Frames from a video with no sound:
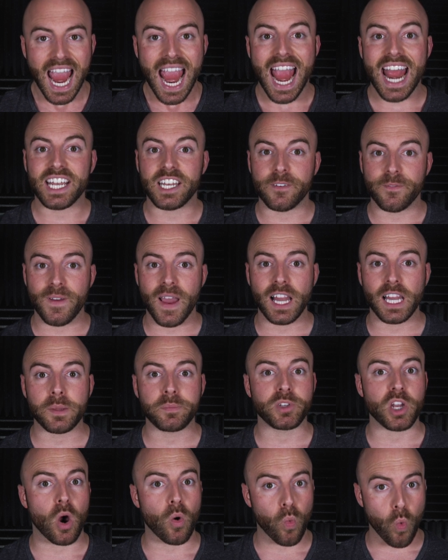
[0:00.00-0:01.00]
and
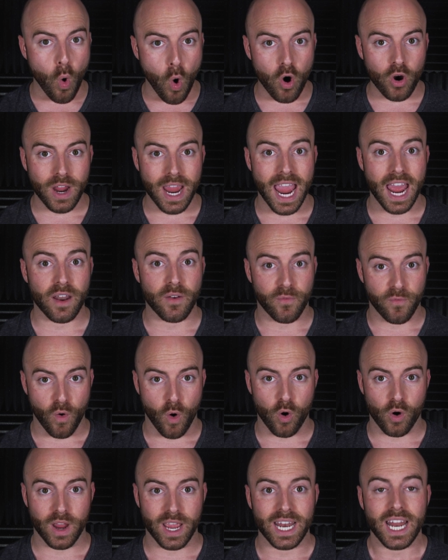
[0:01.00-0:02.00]
developed a warhead
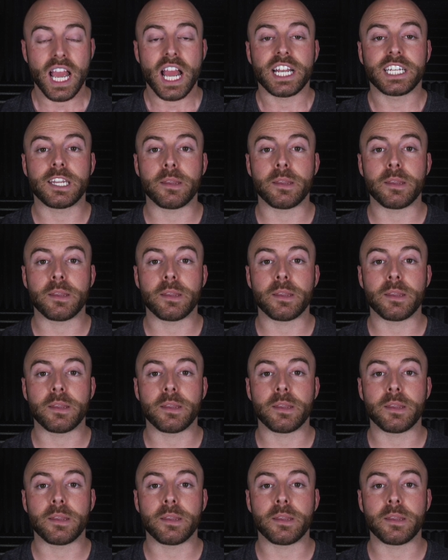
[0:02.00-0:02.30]
for it